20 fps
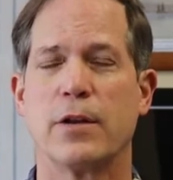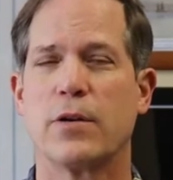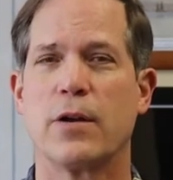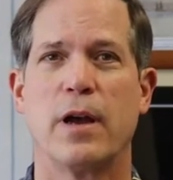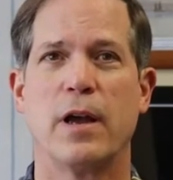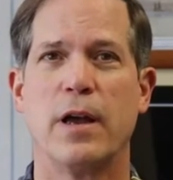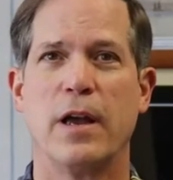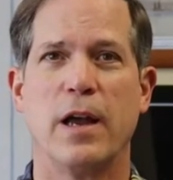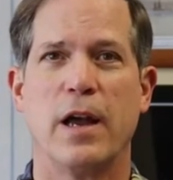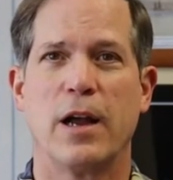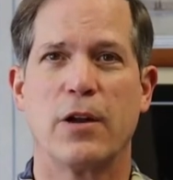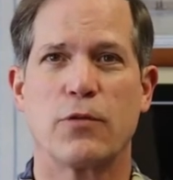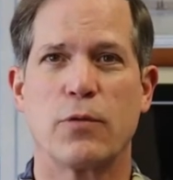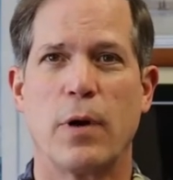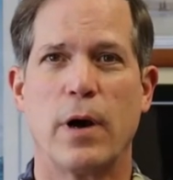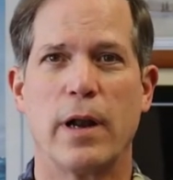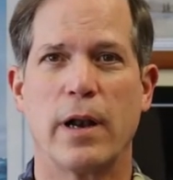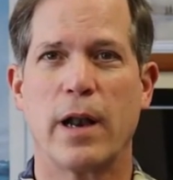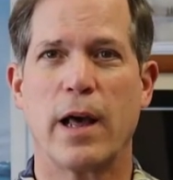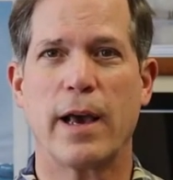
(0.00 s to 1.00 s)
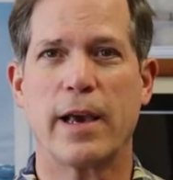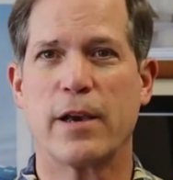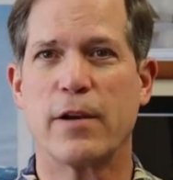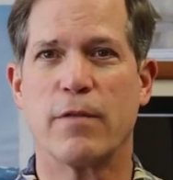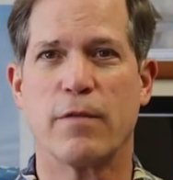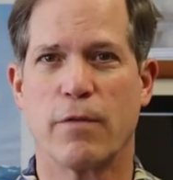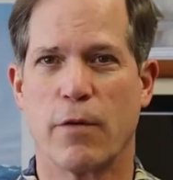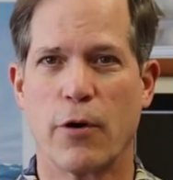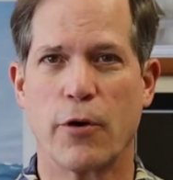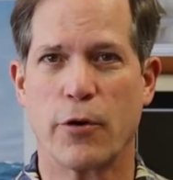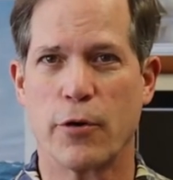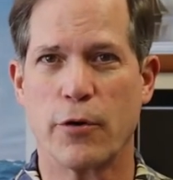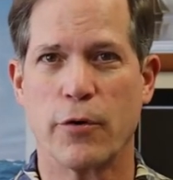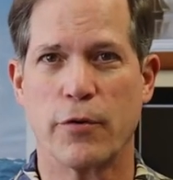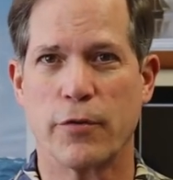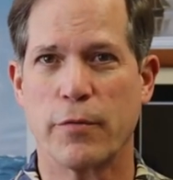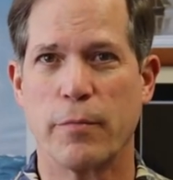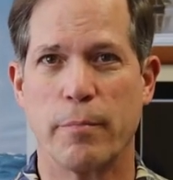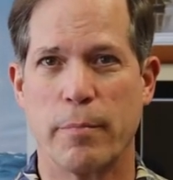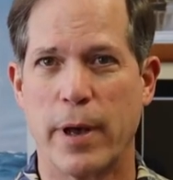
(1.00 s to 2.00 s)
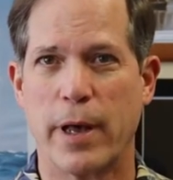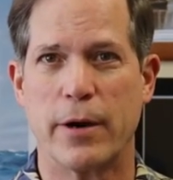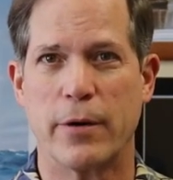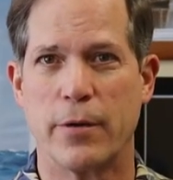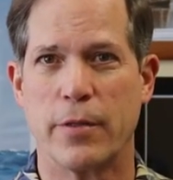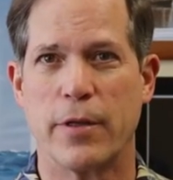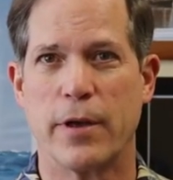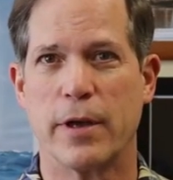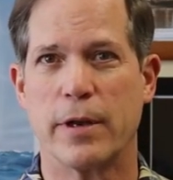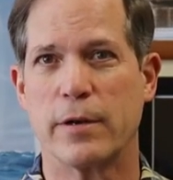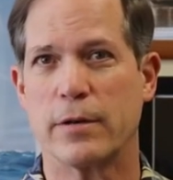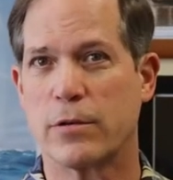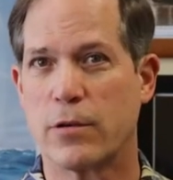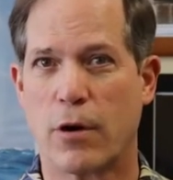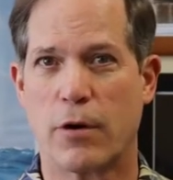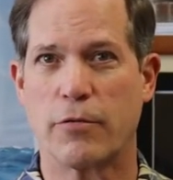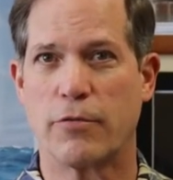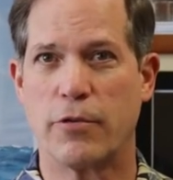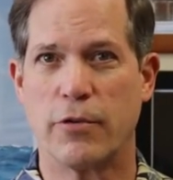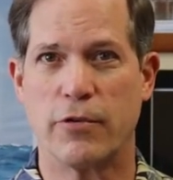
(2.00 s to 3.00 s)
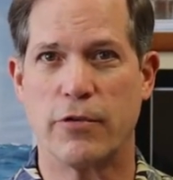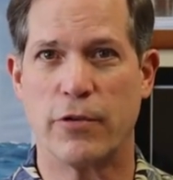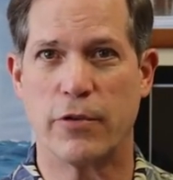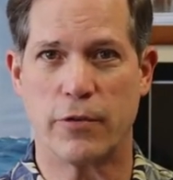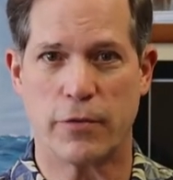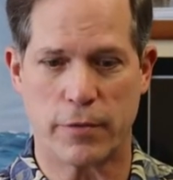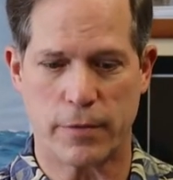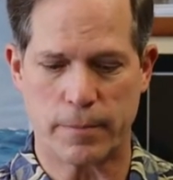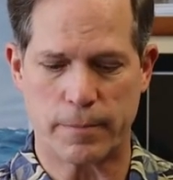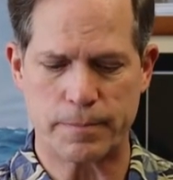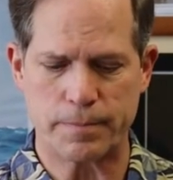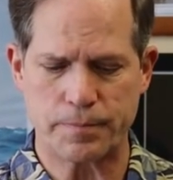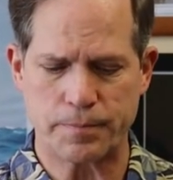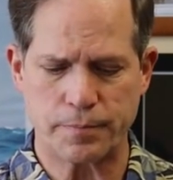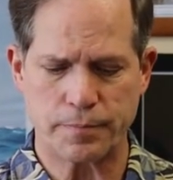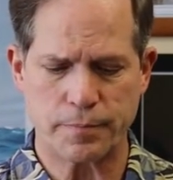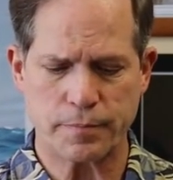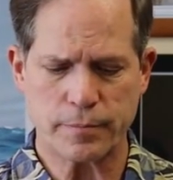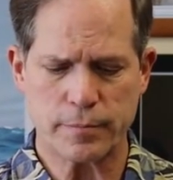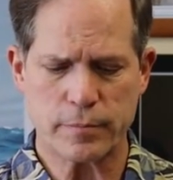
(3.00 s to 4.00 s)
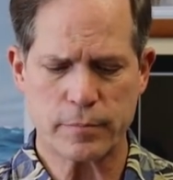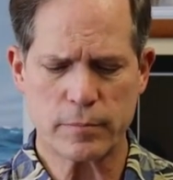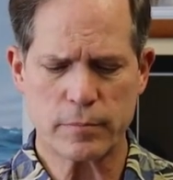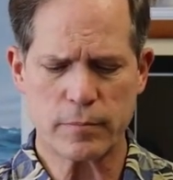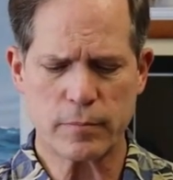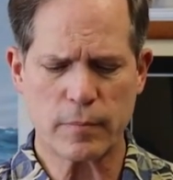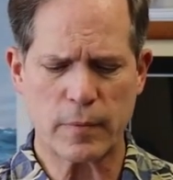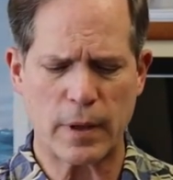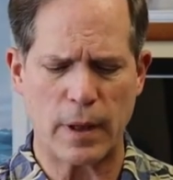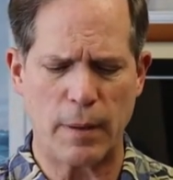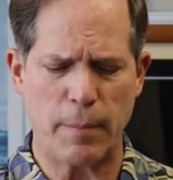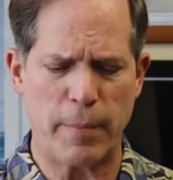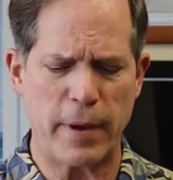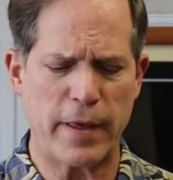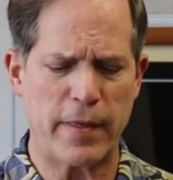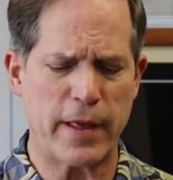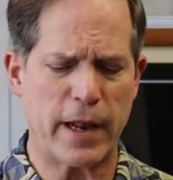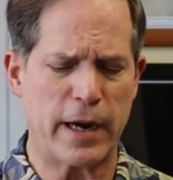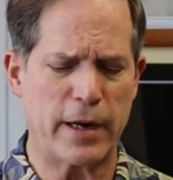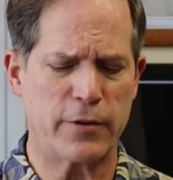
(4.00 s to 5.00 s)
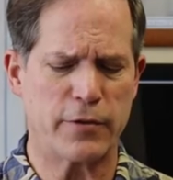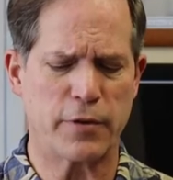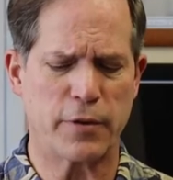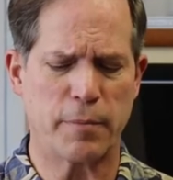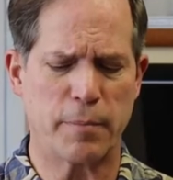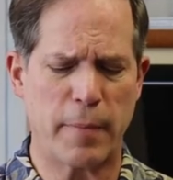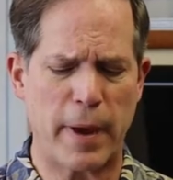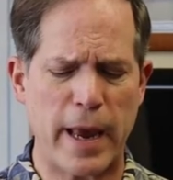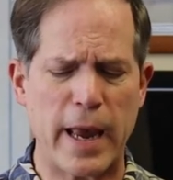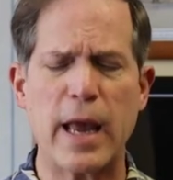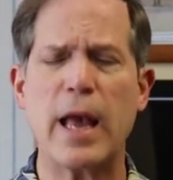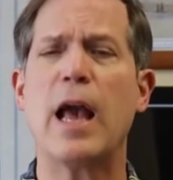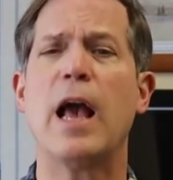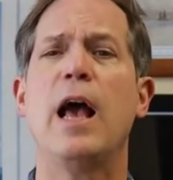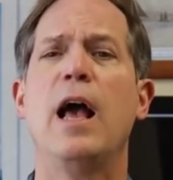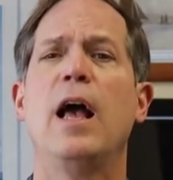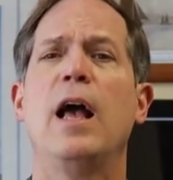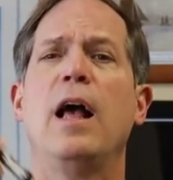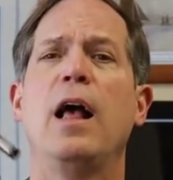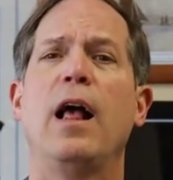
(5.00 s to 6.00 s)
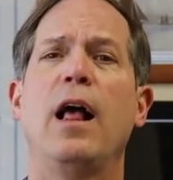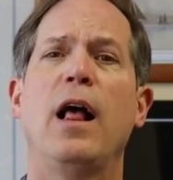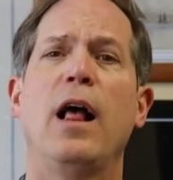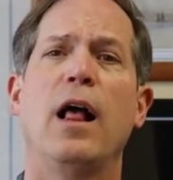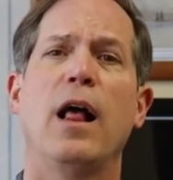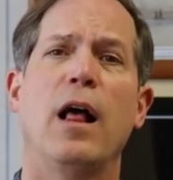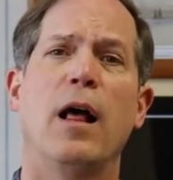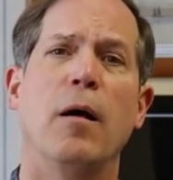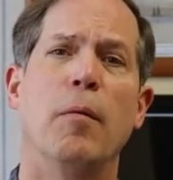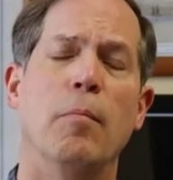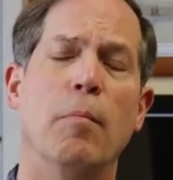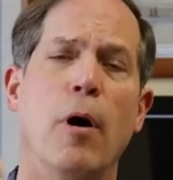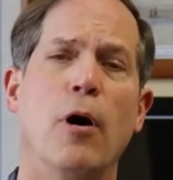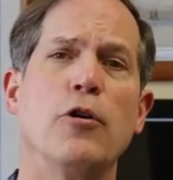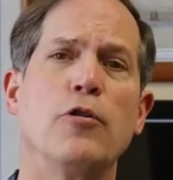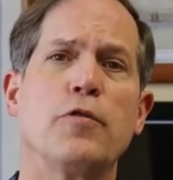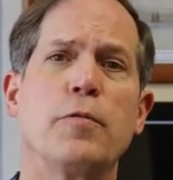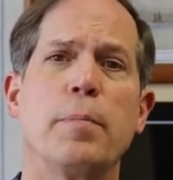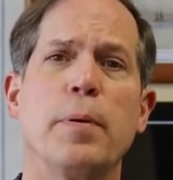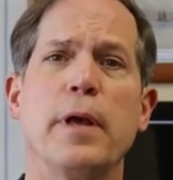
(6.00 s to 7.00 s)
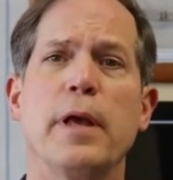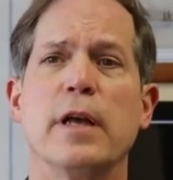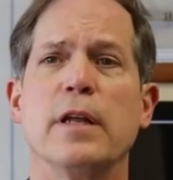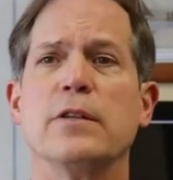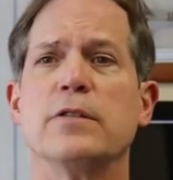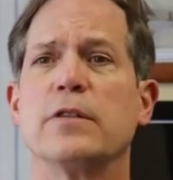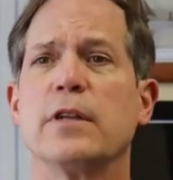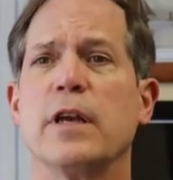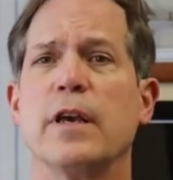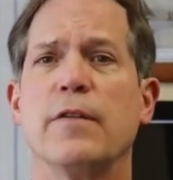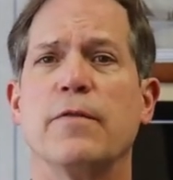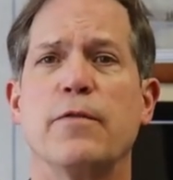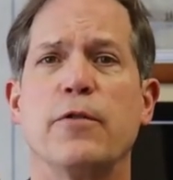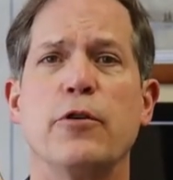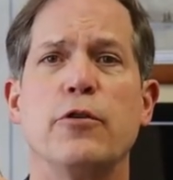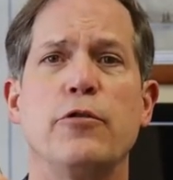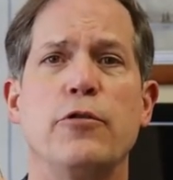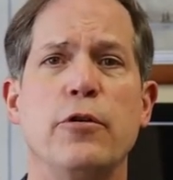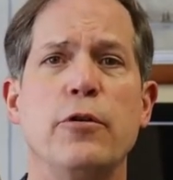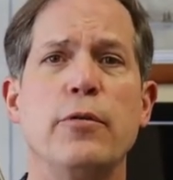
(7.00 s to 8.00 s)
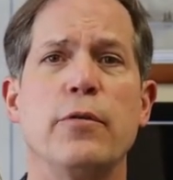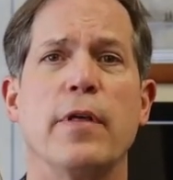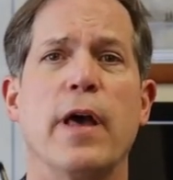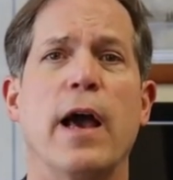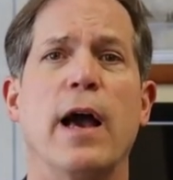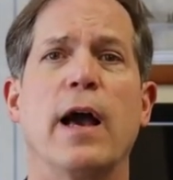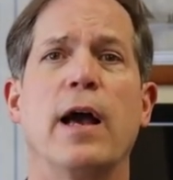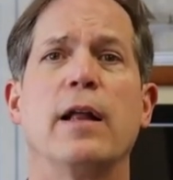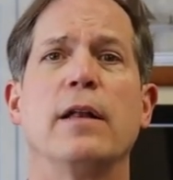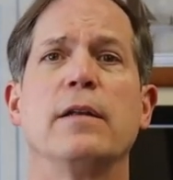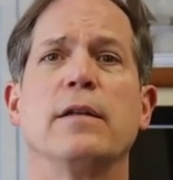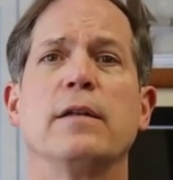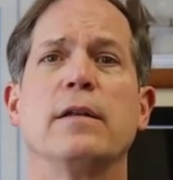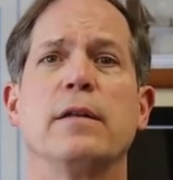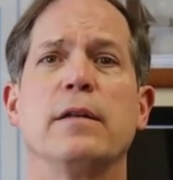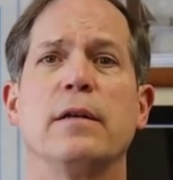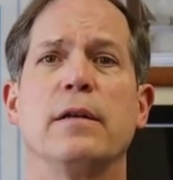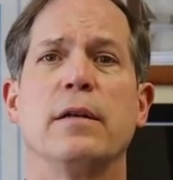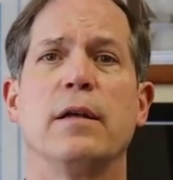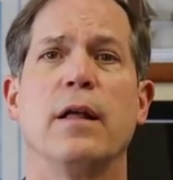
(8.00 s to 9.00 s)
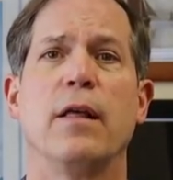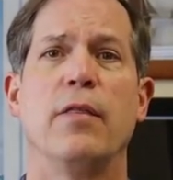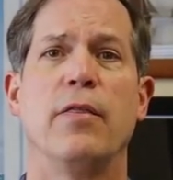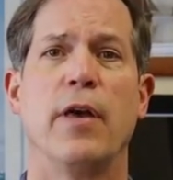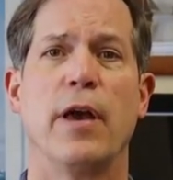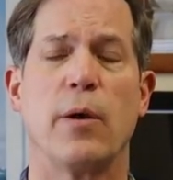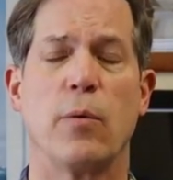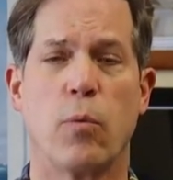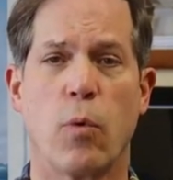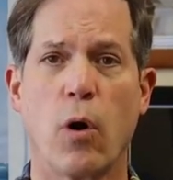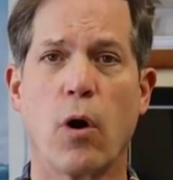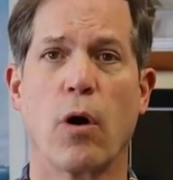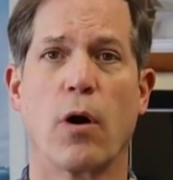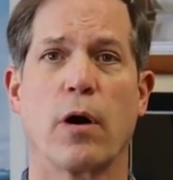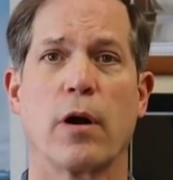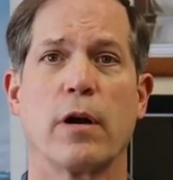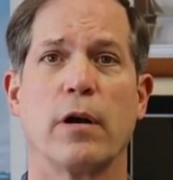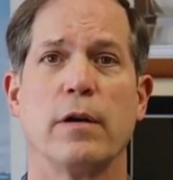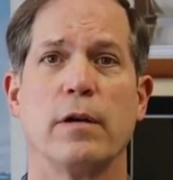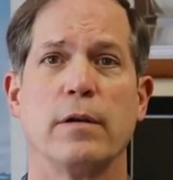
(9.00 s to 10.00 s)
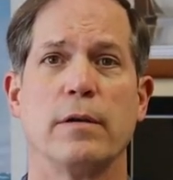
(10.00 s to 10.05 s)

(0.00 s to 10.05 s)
that's why I like converters better than cartridges. Be that as it may, most pins, if you do that, they work.